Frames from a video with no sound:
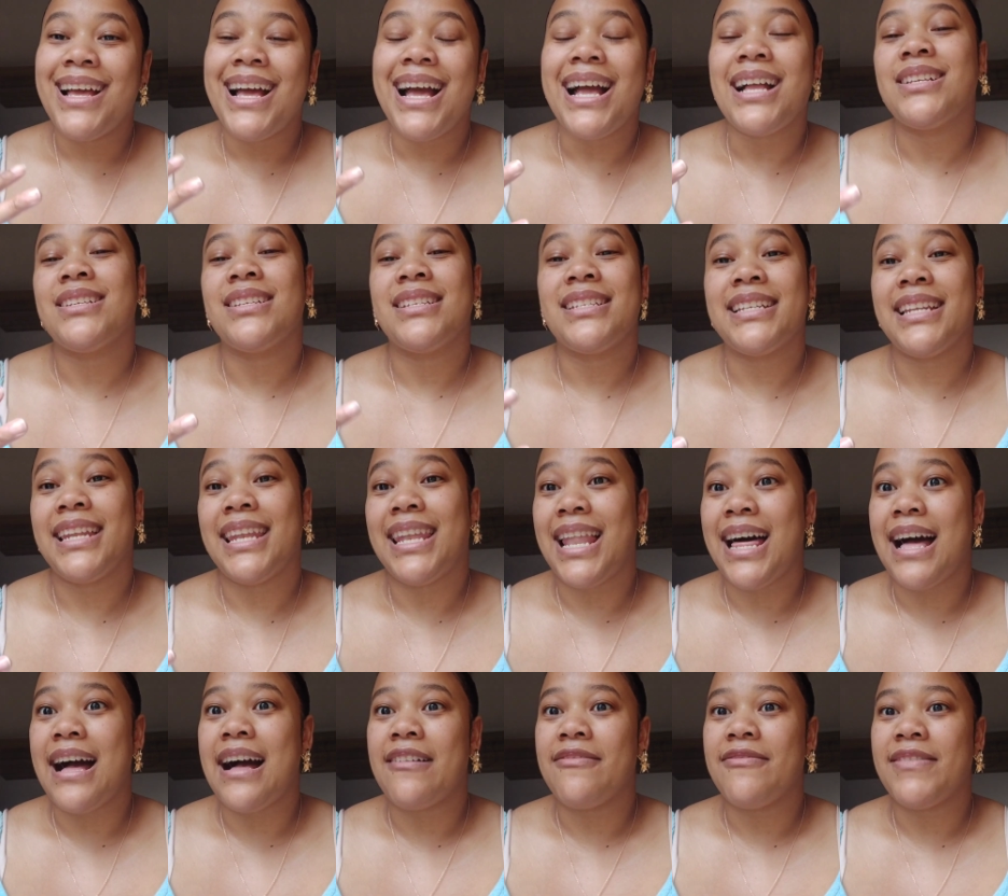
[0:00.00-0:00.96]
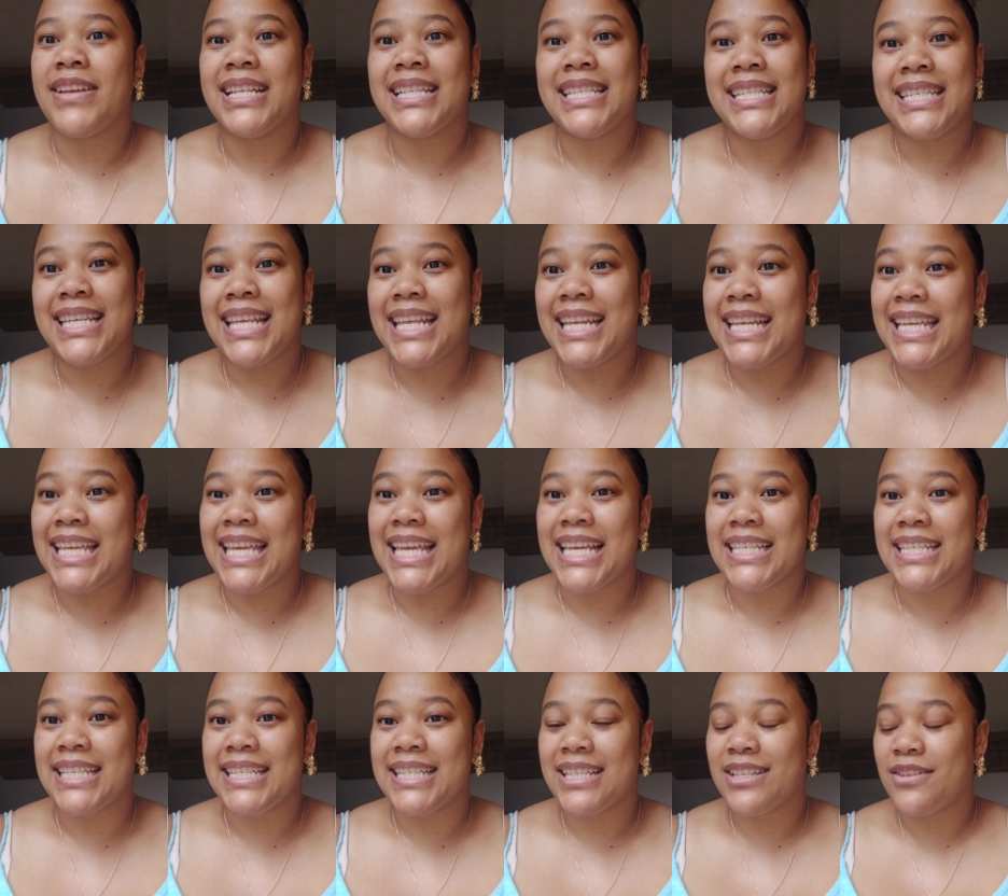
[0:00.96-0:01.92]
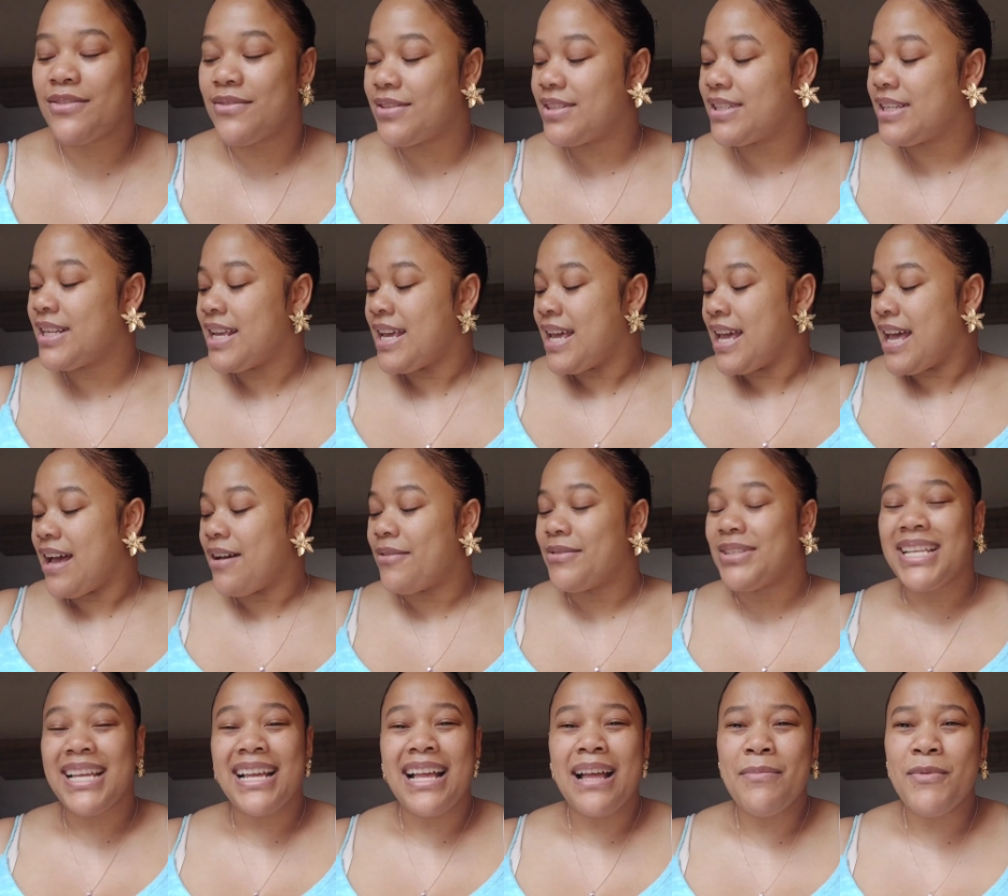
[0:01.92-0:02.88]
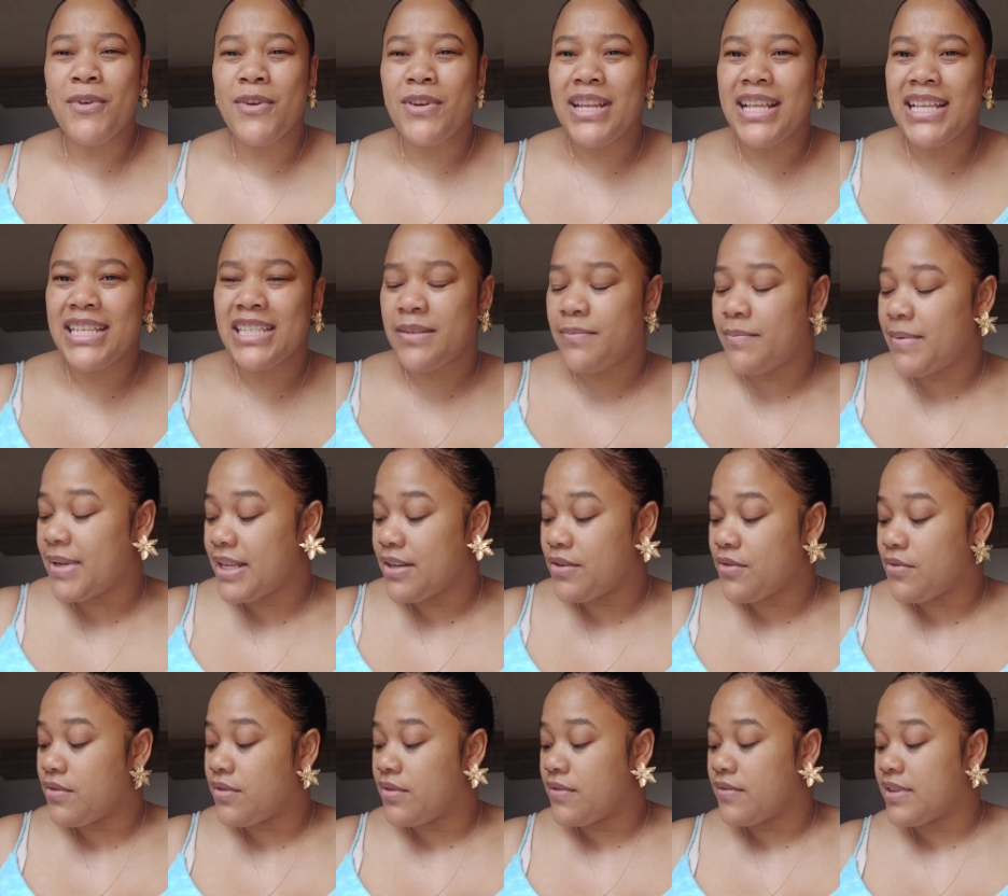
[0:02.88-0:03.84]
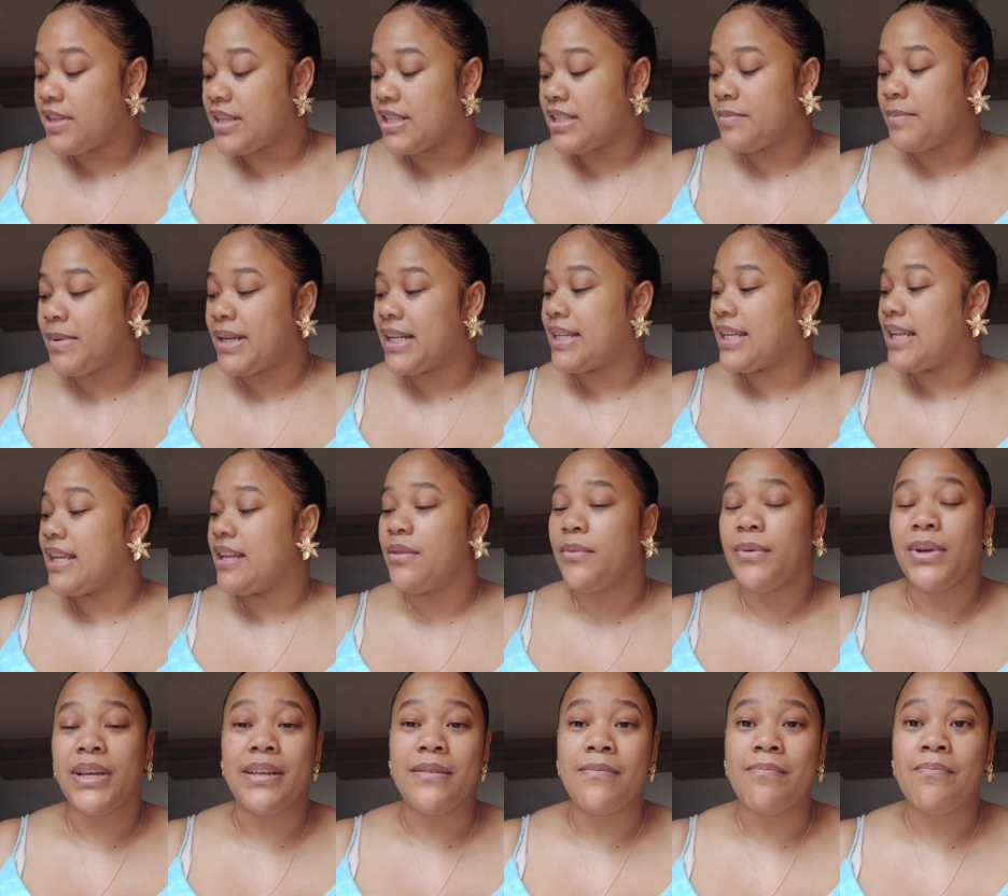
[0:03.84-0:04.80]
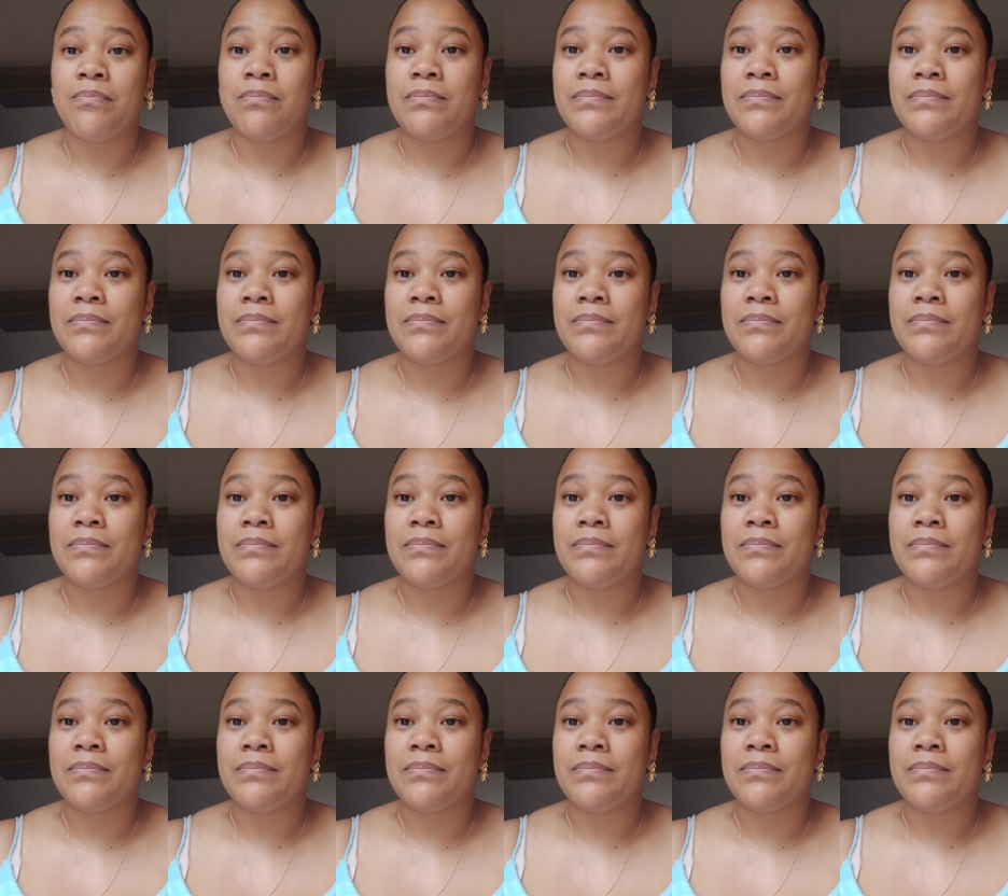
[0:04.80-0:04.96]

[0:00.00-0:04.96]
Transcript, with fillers: I just laughed and said yes because I was like I'm not gonna explain all of this but anyway